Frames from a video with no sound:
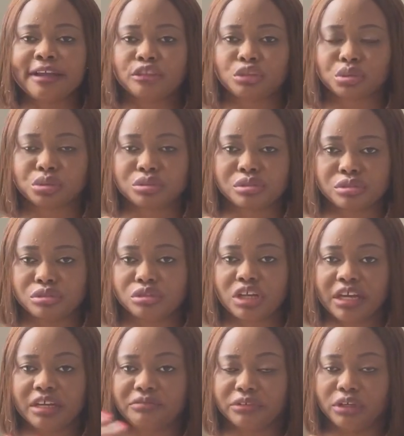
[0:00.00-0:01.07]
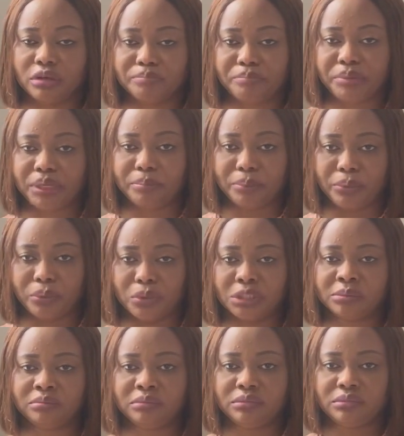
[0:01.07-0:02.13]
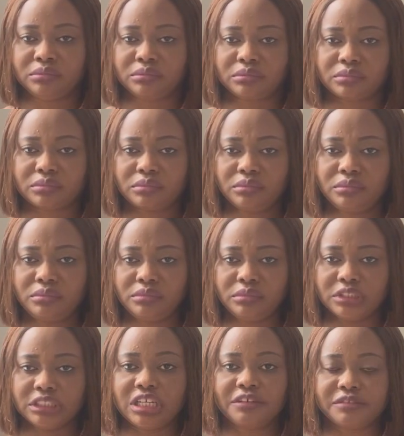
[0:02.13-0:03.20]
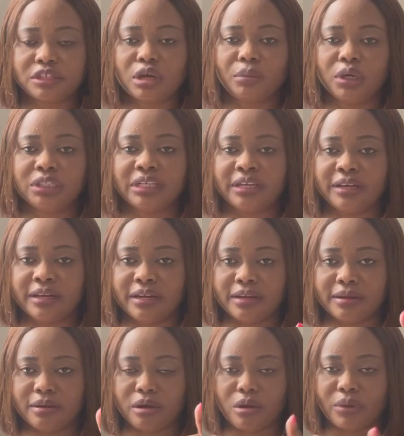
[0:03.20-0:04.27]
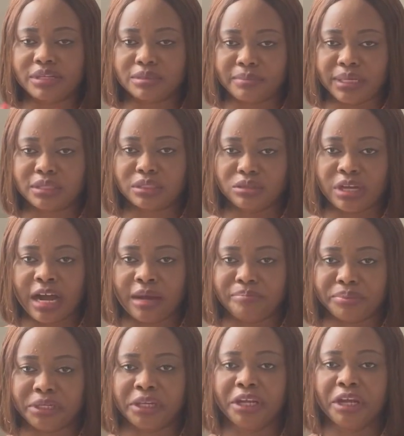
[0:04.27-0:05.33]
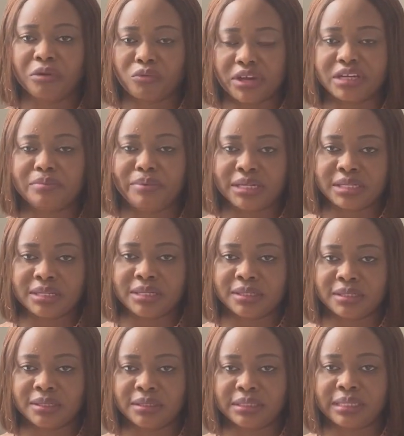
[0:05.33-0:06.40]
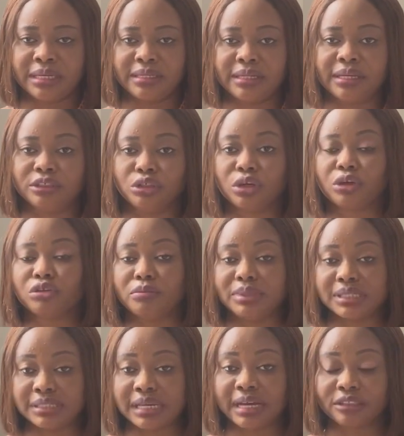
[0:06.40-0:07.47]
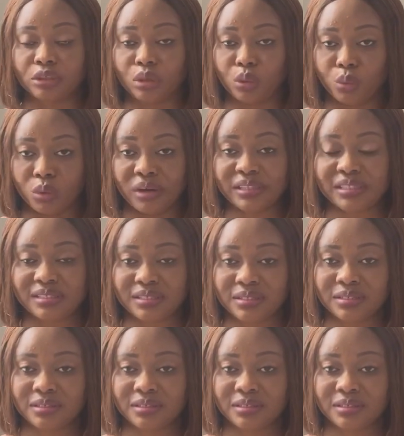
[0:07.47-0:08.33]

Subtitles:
choose to not even on people. If someone always makes you happy, when the person is not there, then you're going to be sad or what?